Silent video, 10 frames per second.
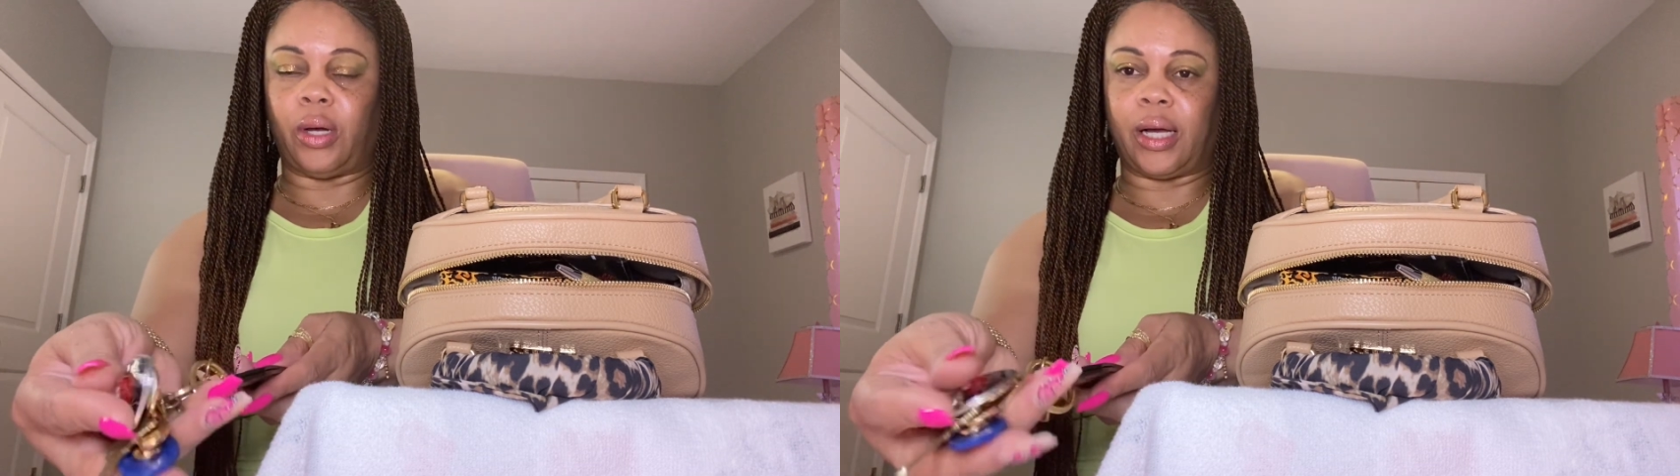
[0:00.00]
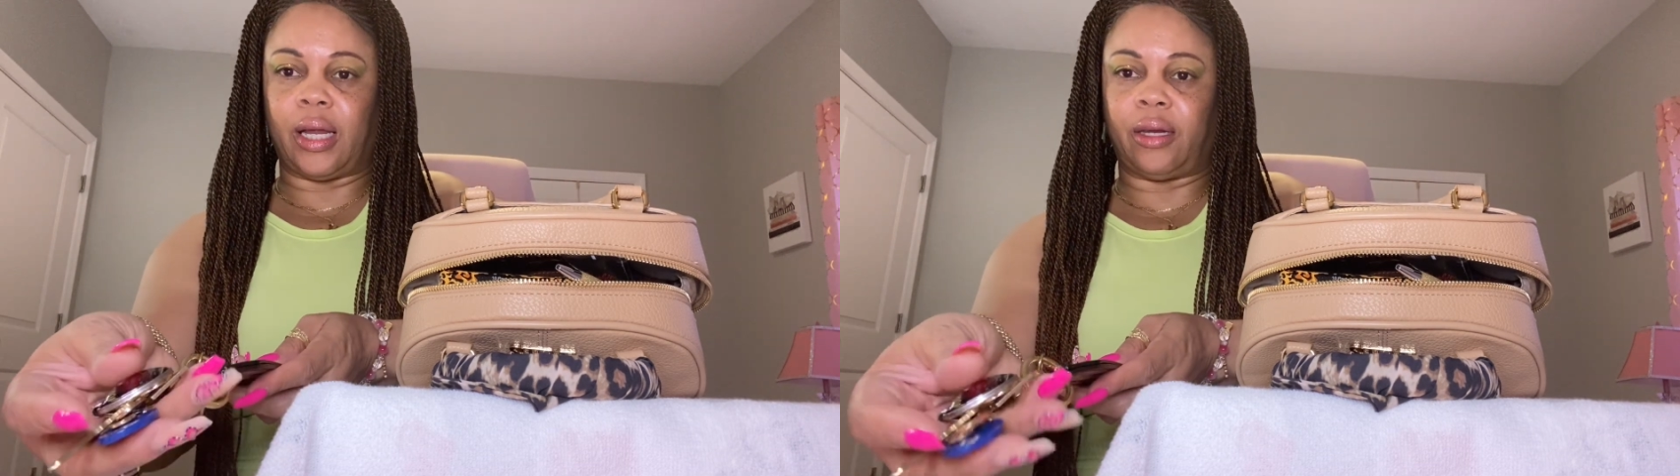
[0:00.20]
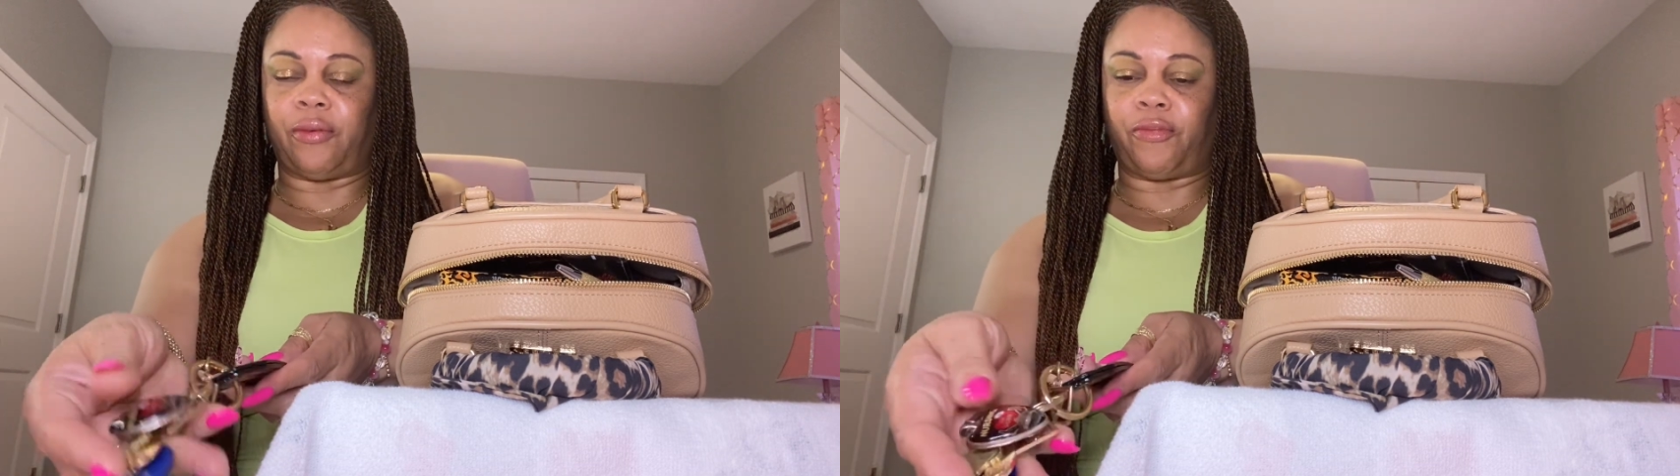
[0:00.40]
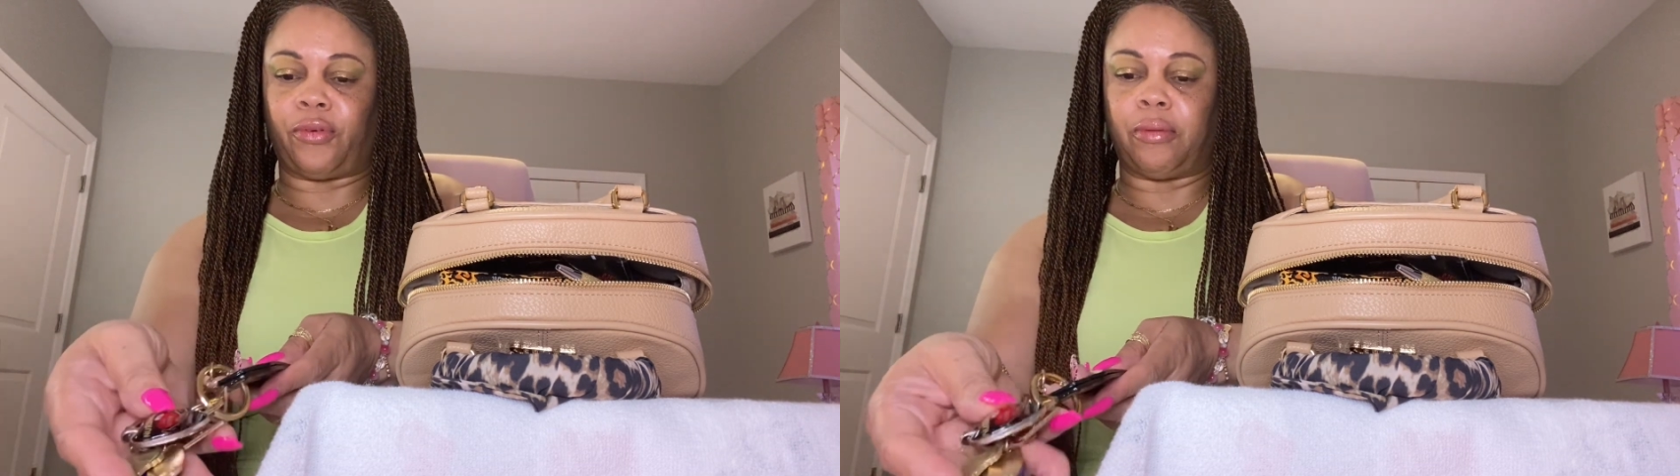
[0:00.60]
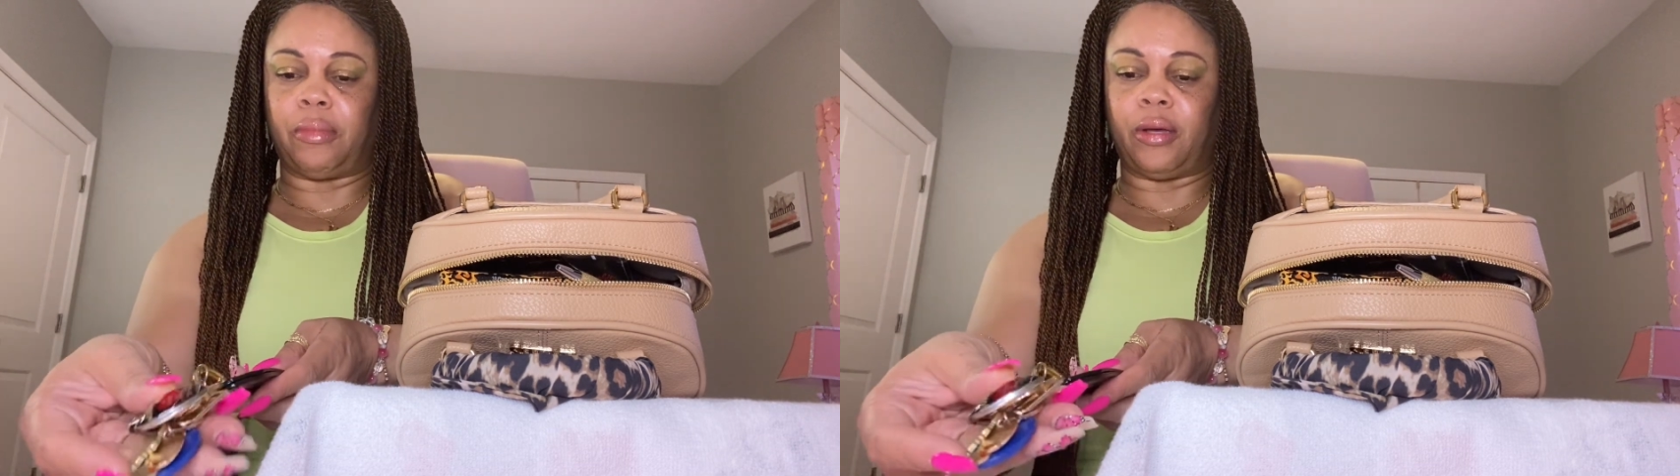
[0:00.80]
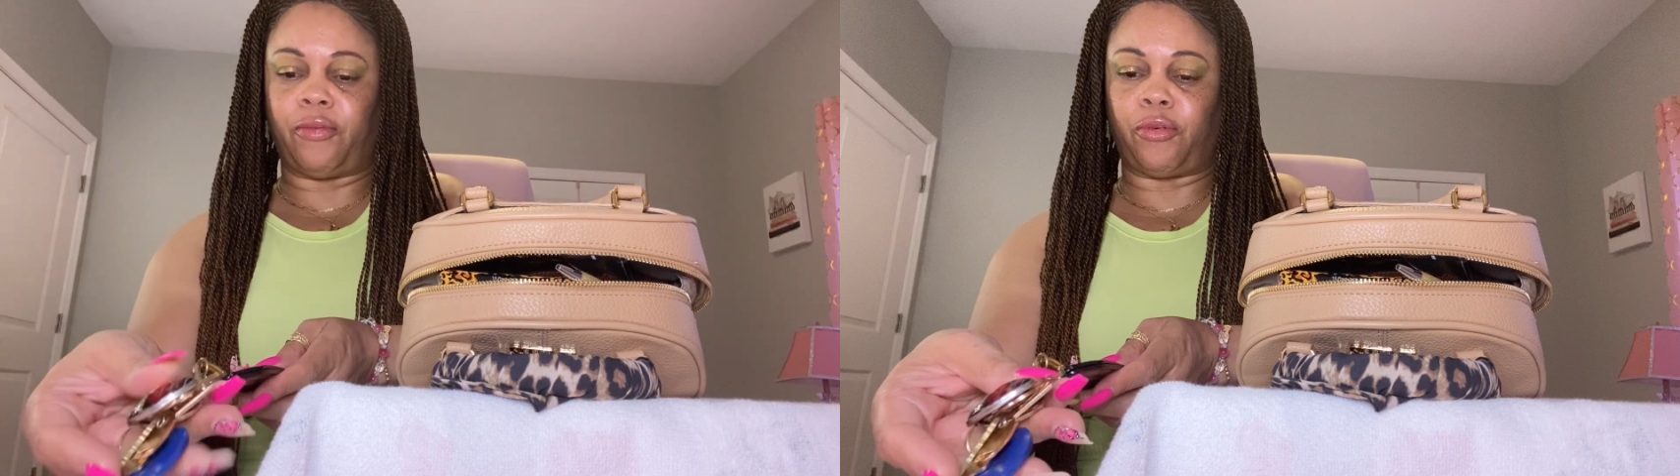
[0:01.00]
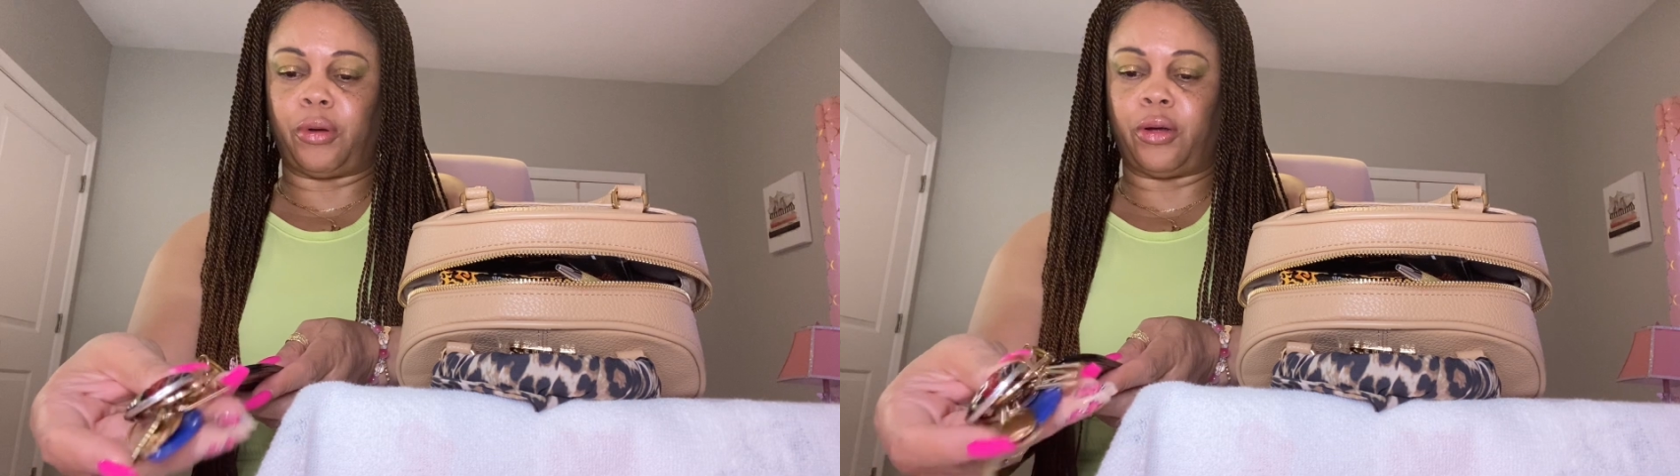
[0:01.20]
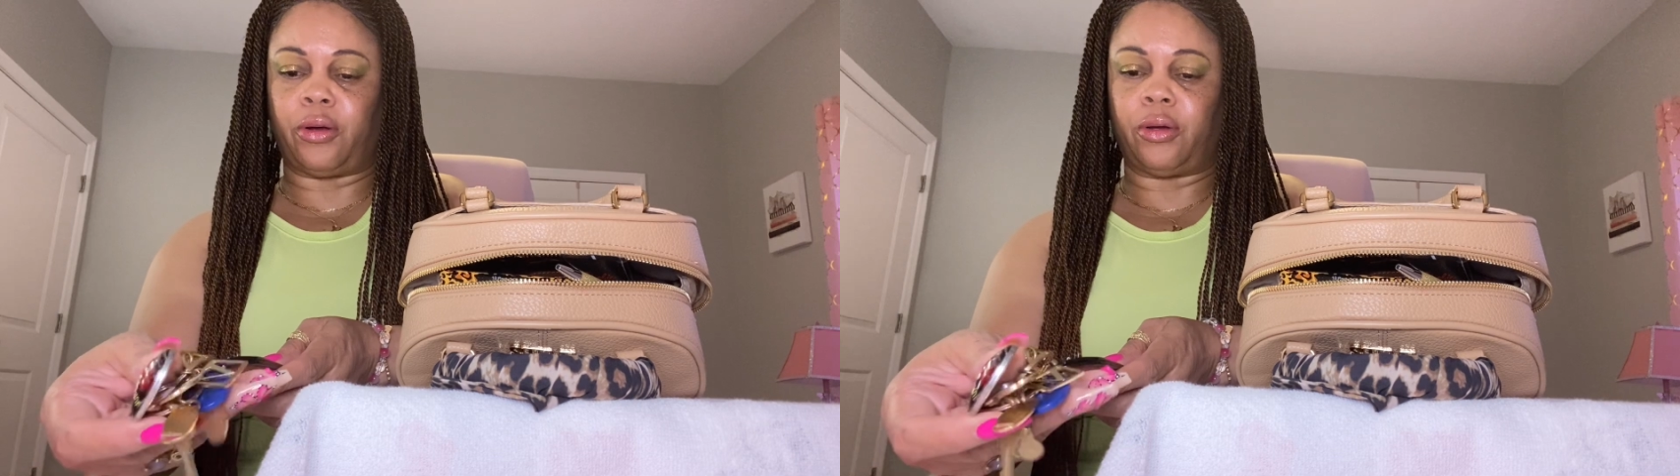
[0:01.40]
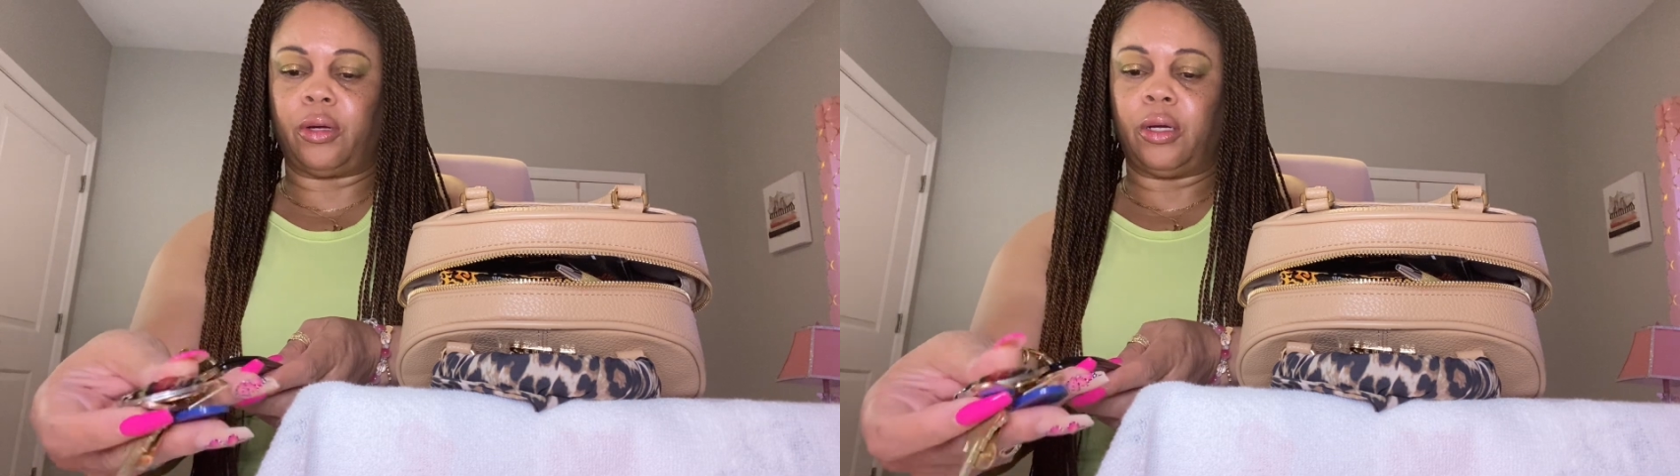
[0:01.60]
I got it in friend mail from her.